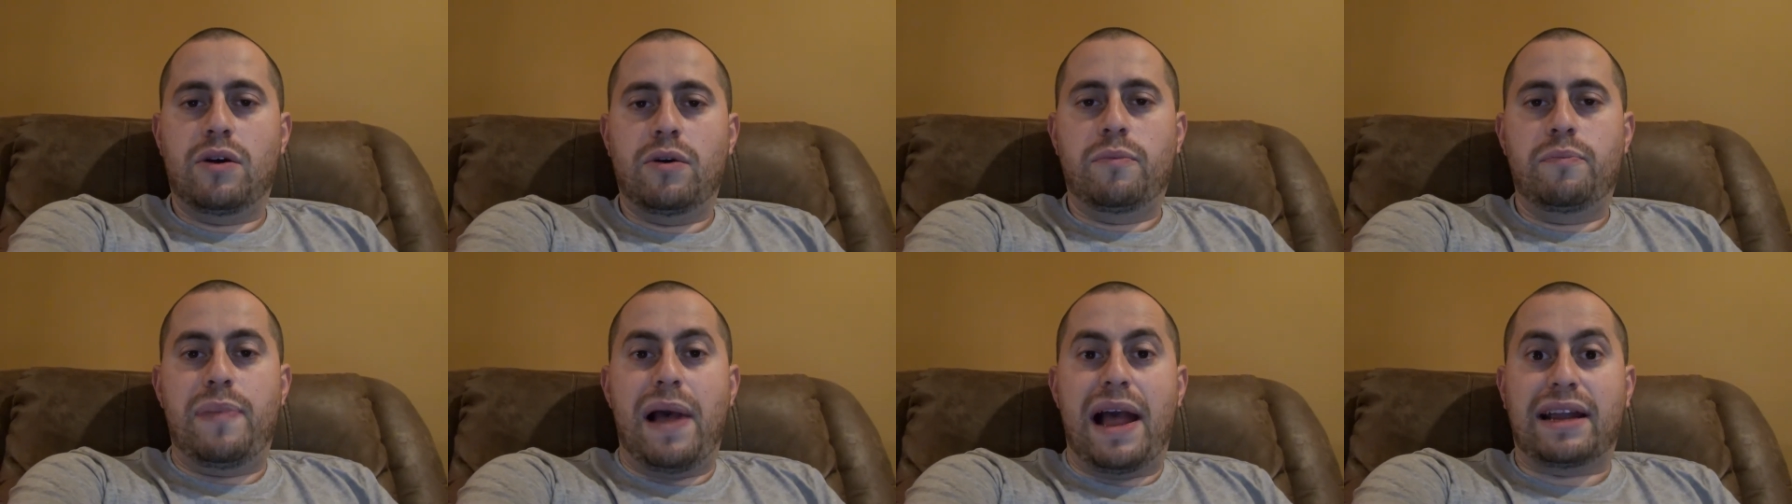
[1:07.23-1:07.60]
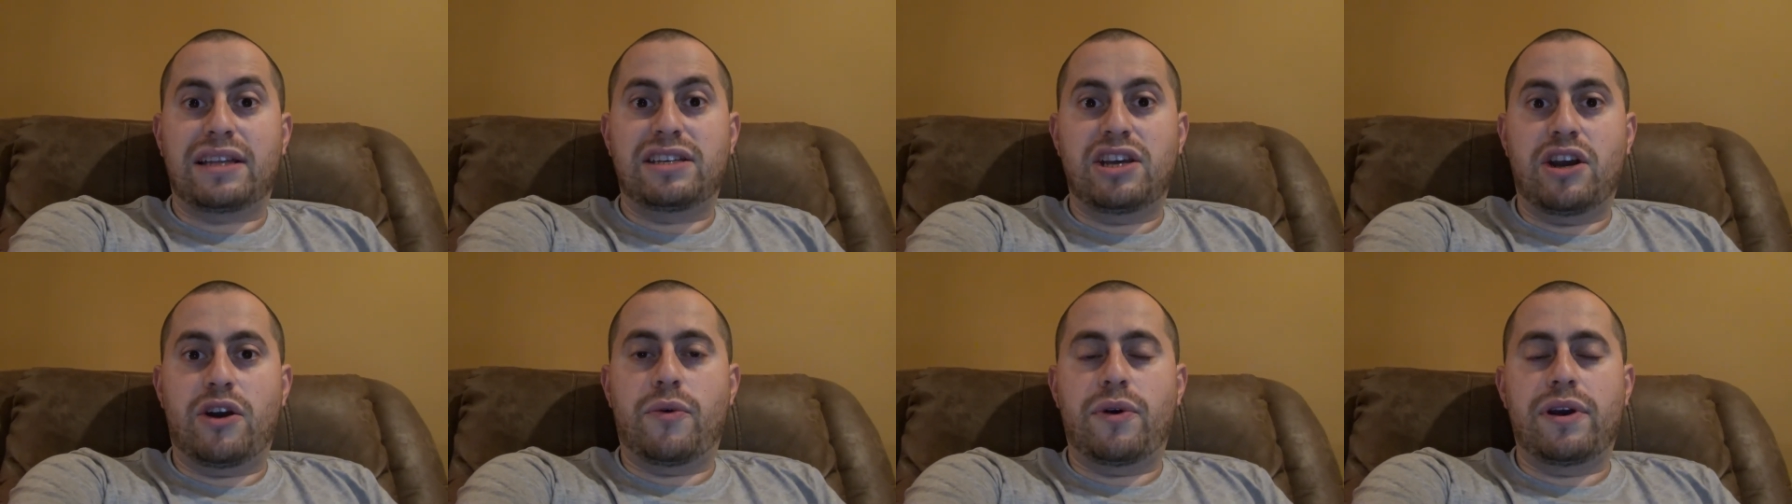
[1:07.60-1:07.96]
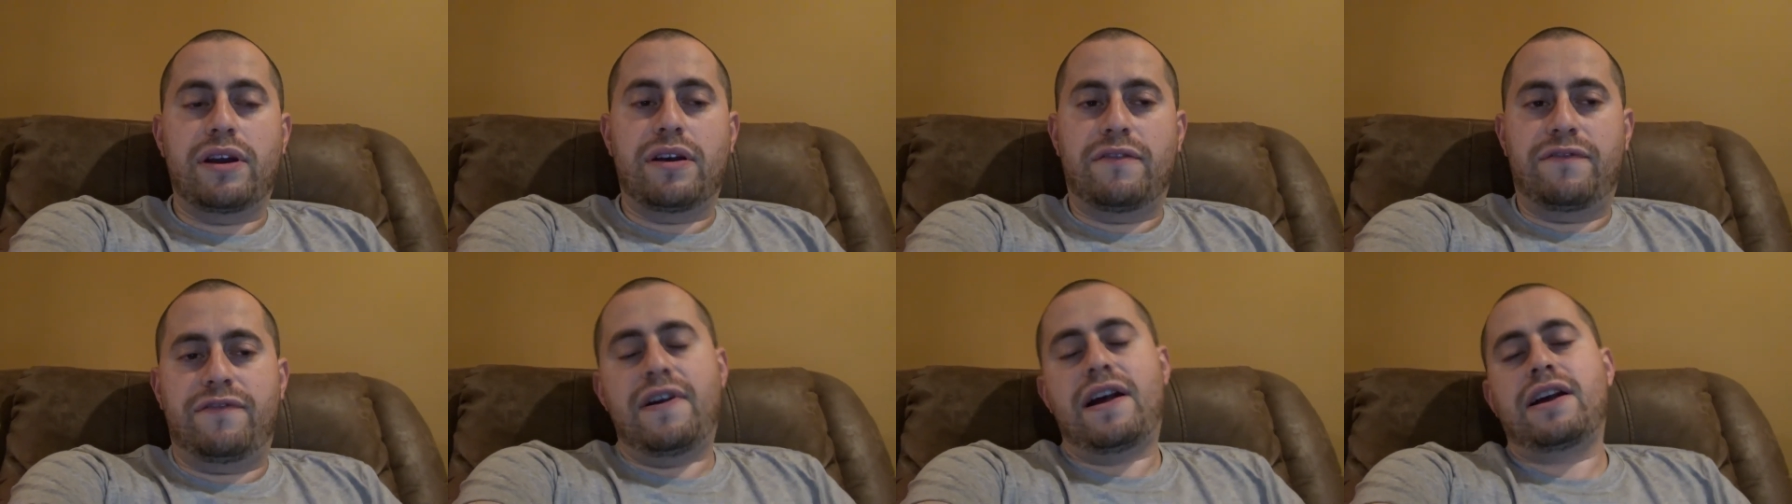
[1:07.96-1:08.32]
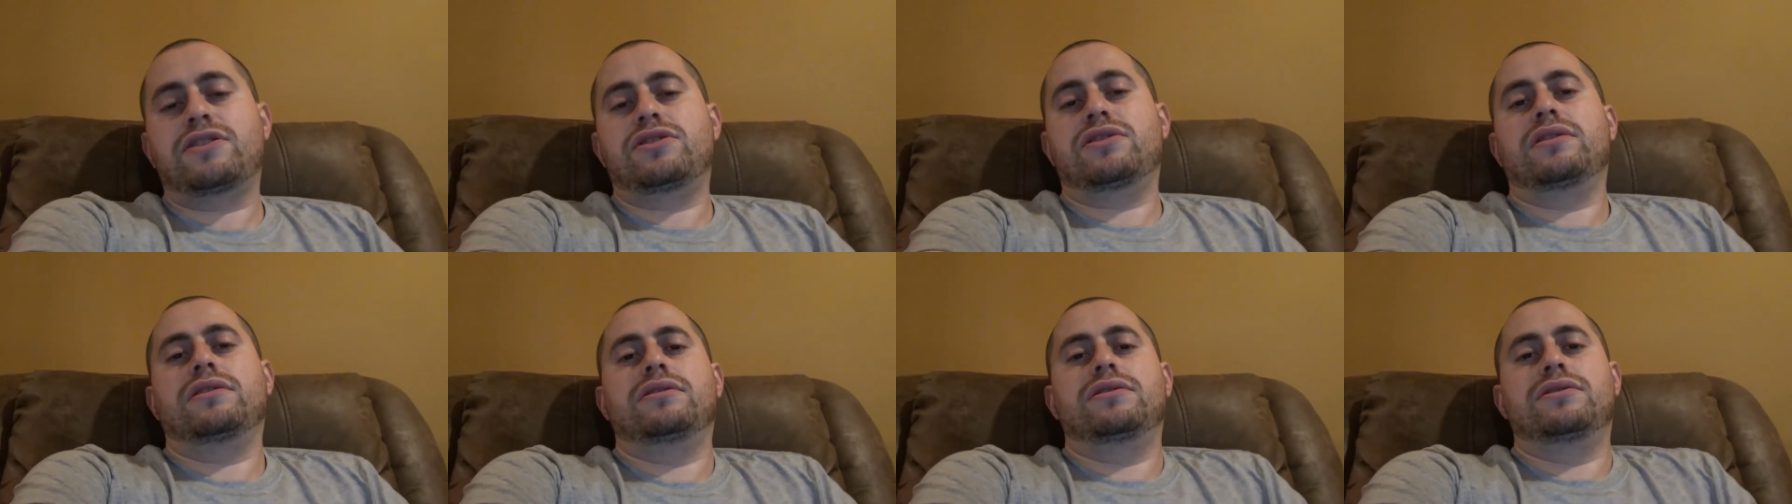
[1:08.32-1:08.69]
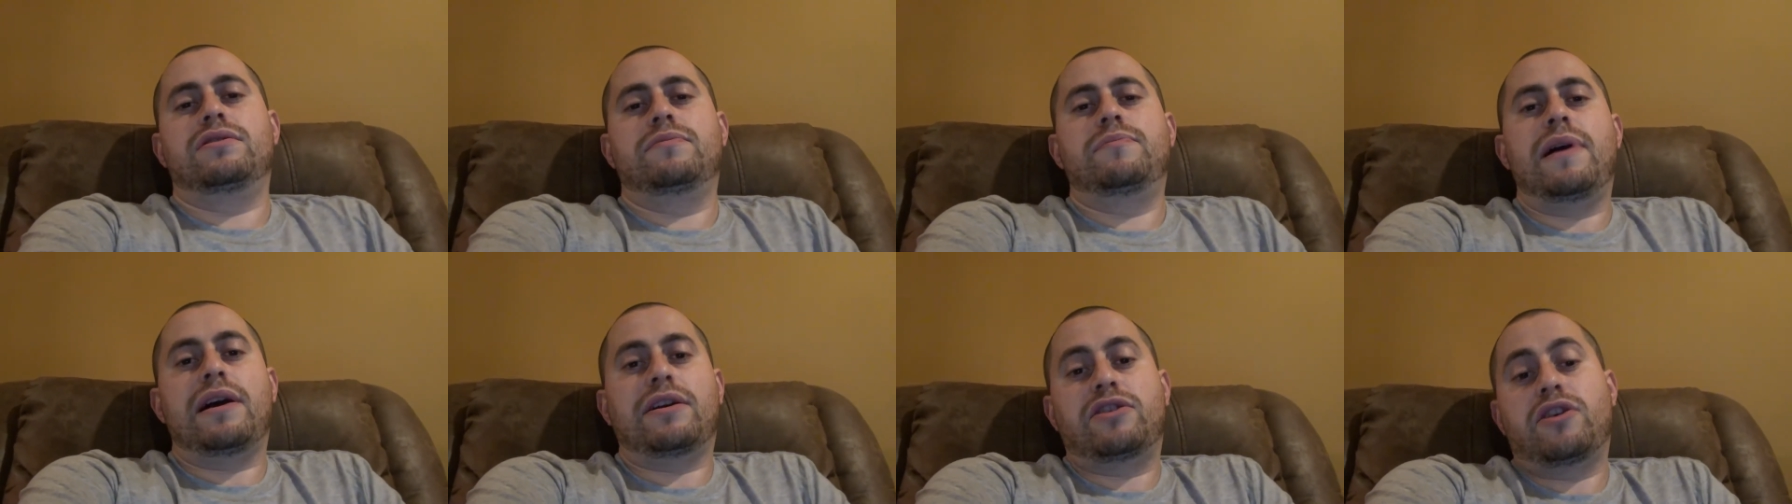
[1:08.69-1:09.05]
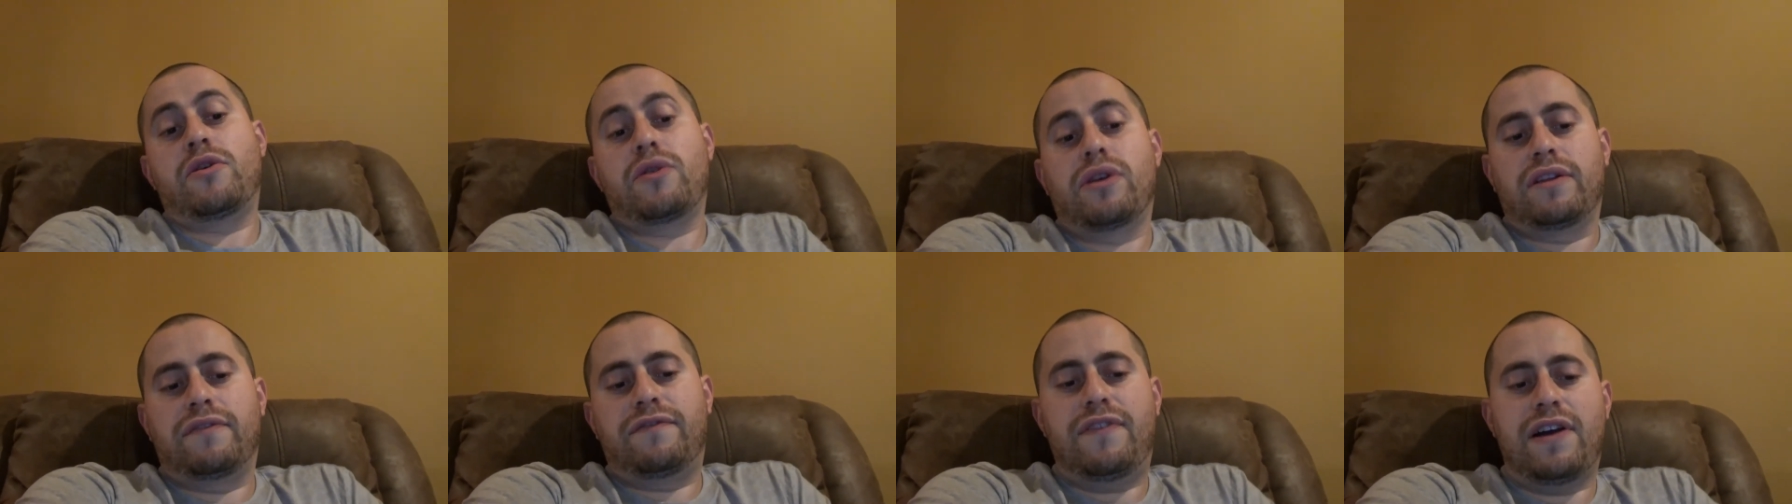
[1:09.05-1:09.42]
Bacterial
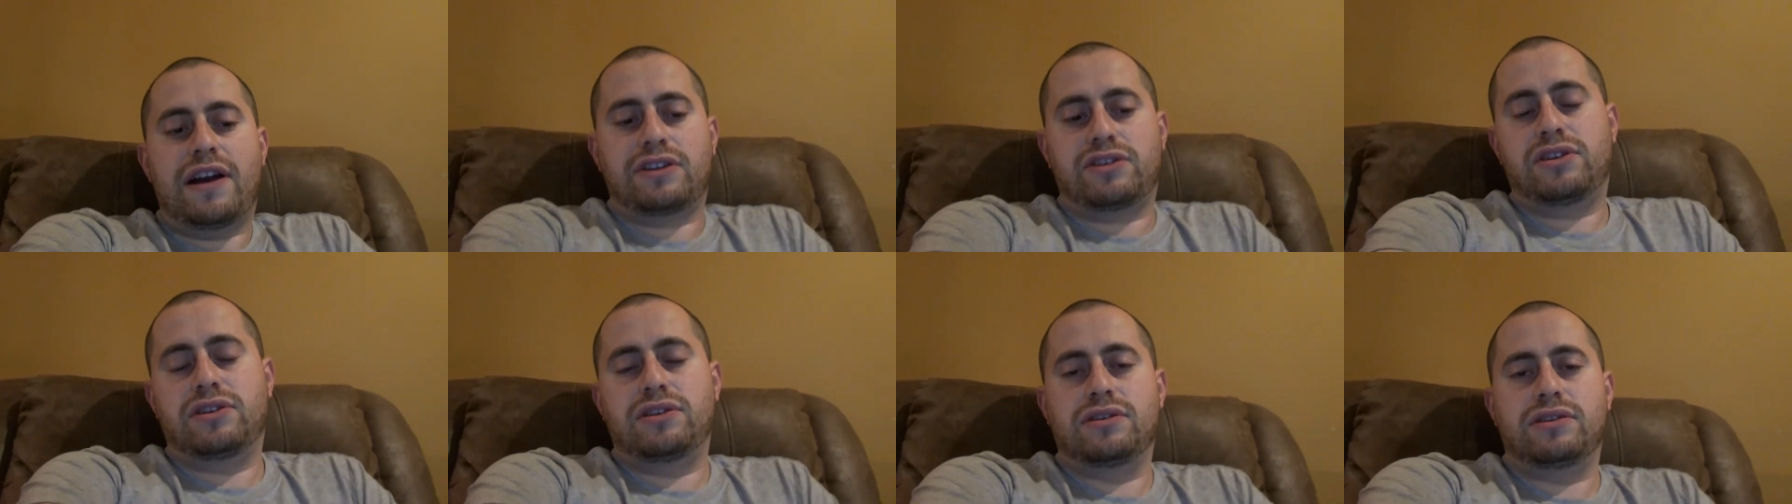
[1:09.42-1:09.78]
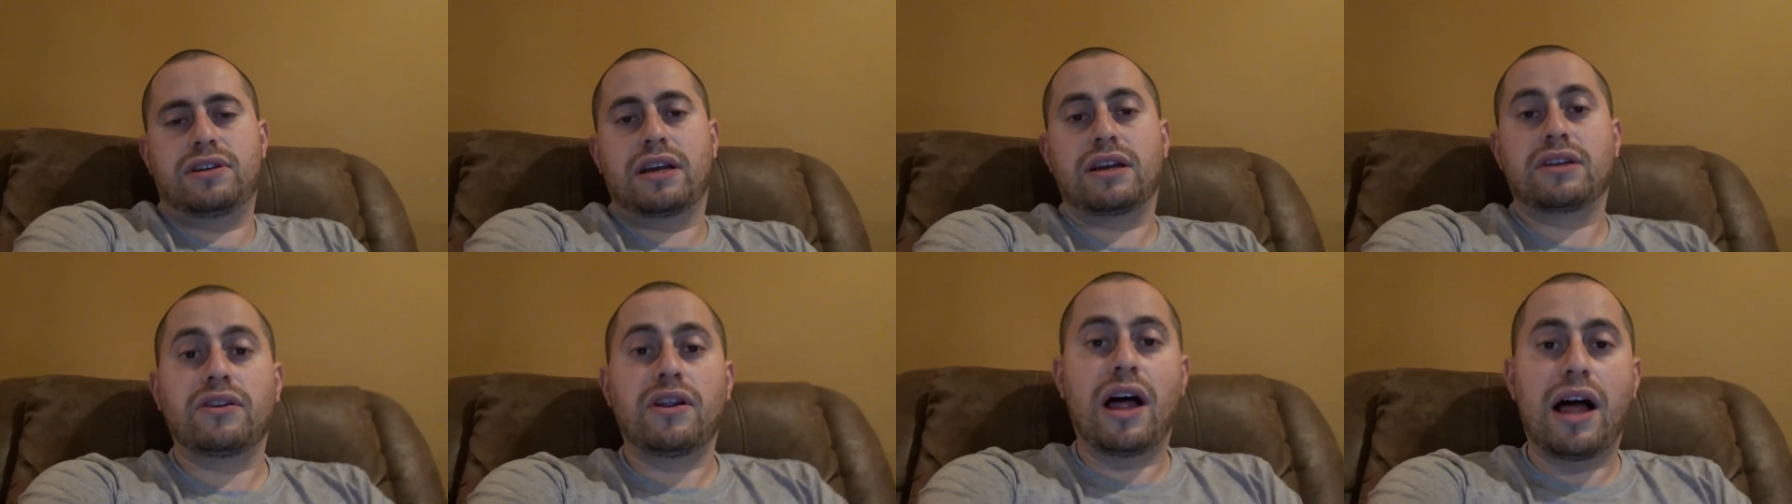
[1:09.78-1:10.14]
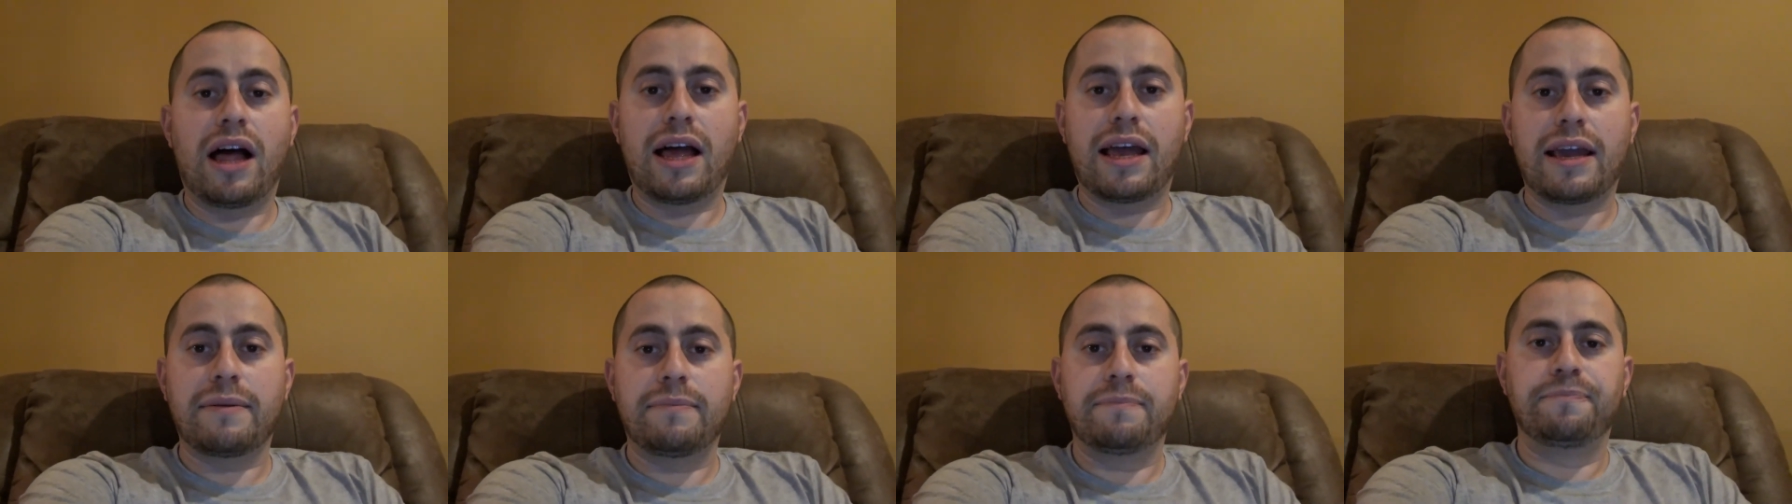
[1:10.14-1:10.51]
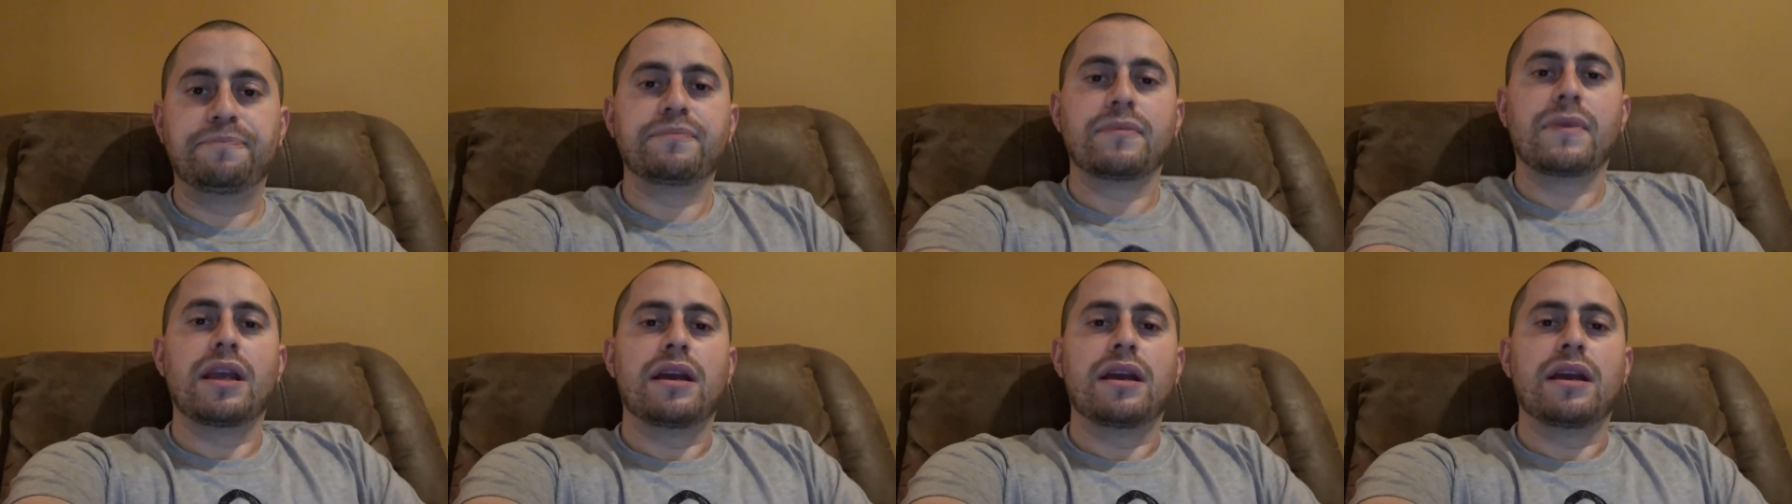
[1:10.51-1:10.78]
infections like Lyme,